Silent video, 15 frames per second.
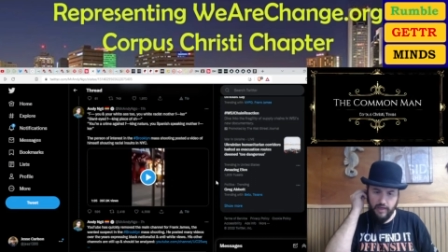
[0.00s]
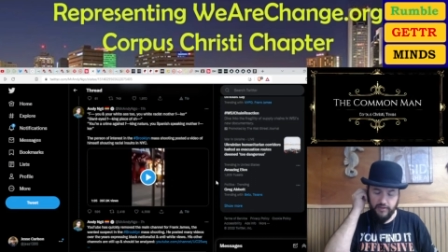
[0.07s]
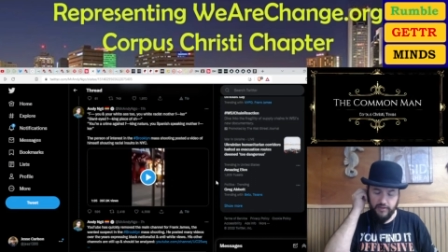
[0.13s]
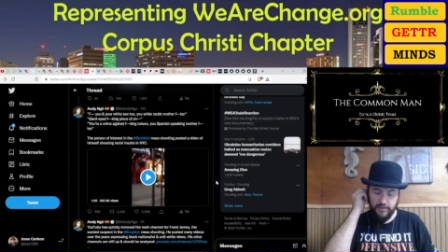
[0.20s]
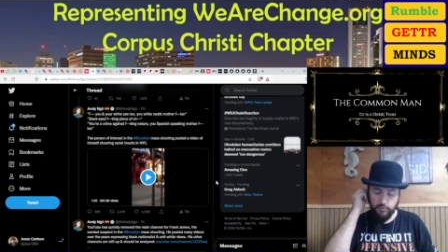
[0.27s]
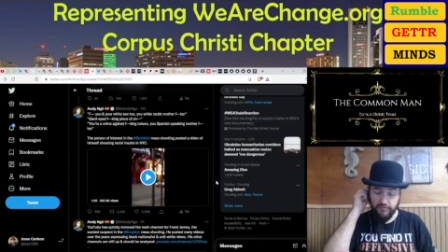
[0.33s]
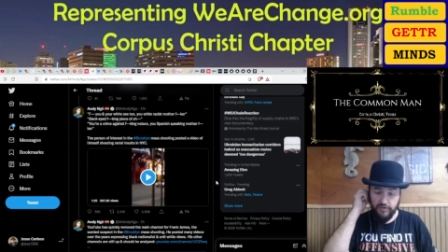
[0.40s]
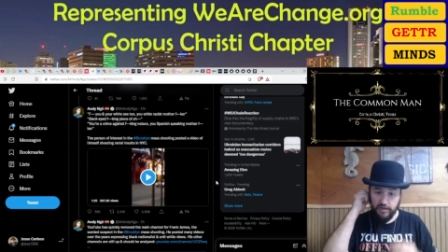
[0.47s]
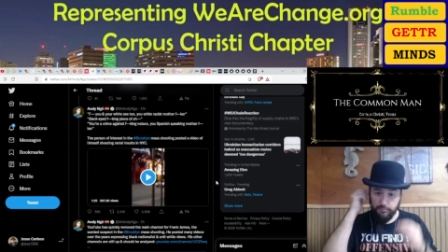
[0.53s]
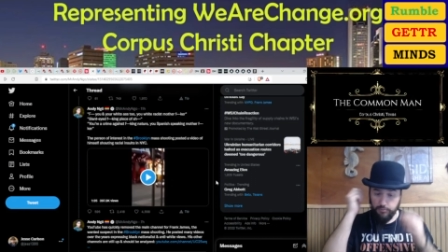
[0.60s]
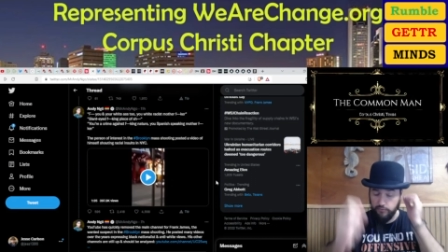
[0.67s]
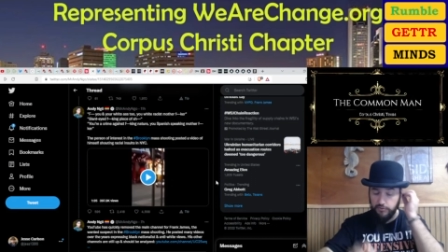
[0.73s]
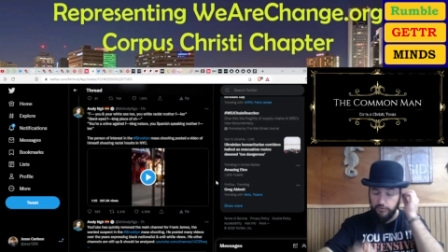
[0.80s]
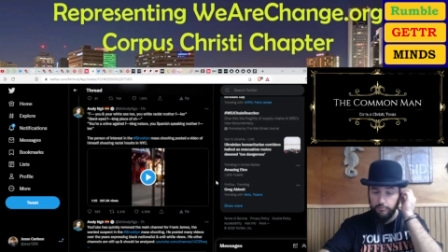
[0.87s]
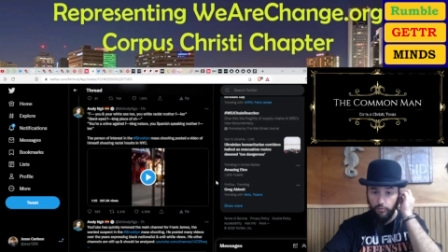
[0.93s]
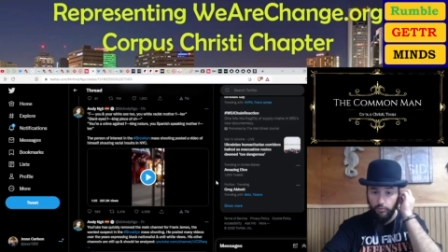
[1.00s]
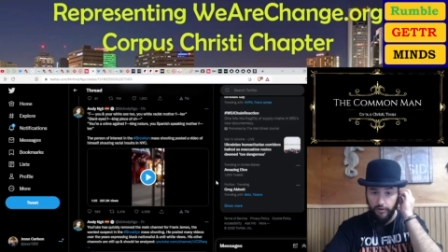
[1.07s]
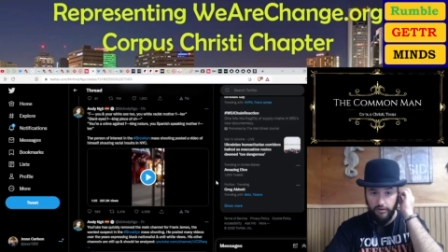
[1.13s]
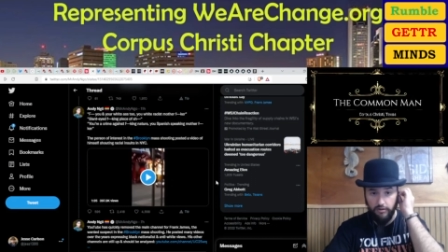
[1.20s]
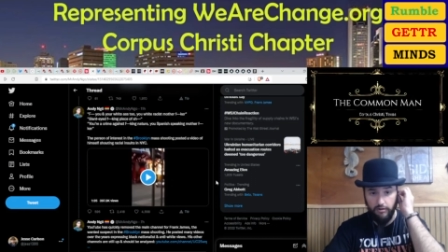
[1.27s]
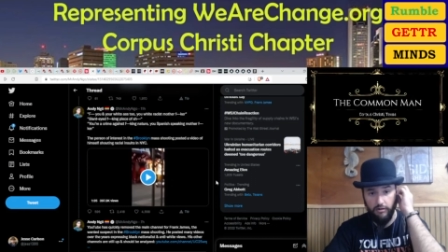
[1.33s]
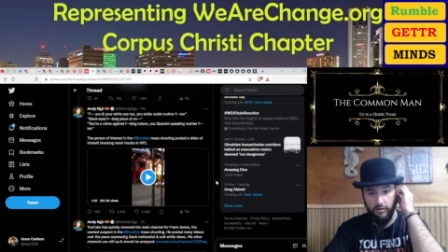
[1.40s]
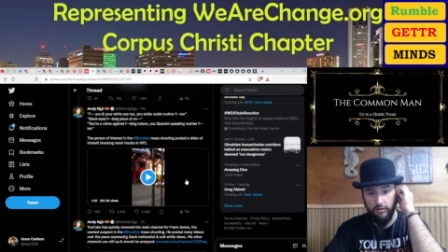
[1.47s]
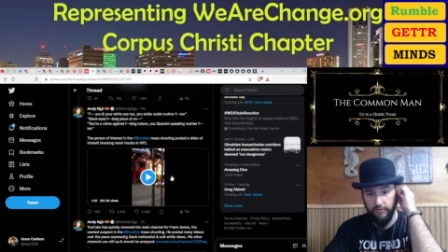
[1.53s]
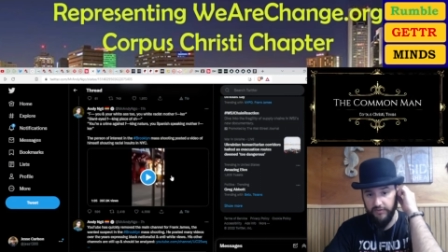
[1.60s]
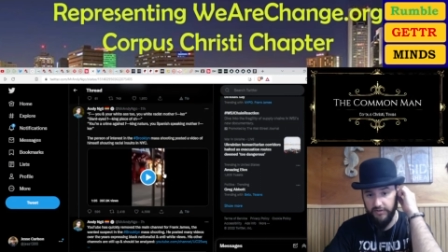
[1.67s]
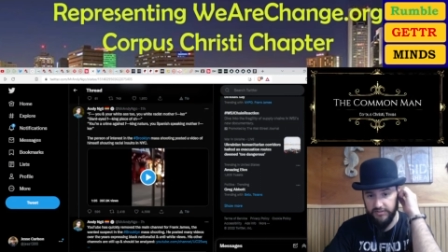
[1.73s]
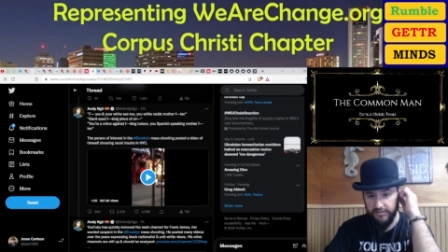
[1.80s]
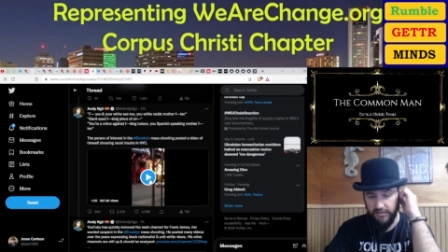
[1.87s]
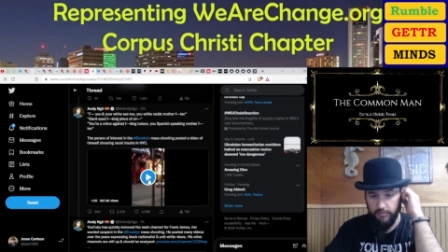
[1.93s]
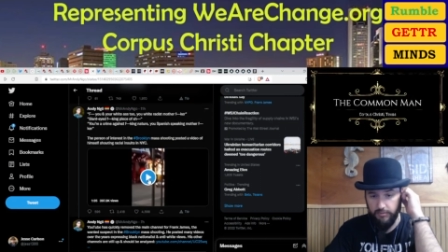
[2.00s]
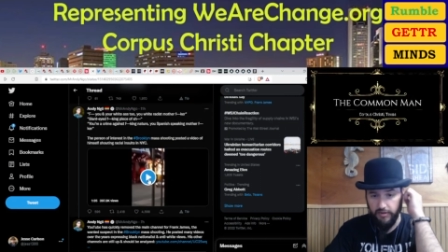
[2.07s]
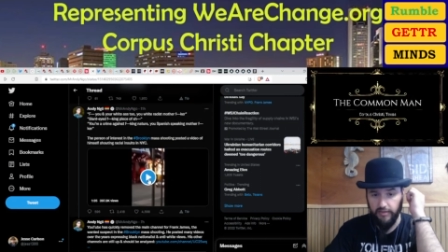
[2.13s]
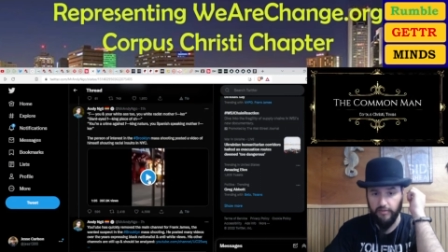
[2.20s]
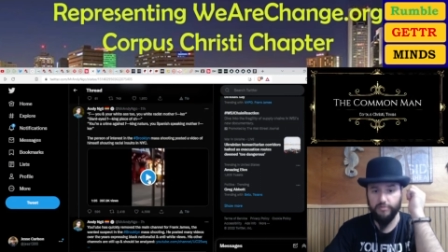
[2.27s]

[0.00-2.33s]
I think we've kind of proven the point on all of this to anybody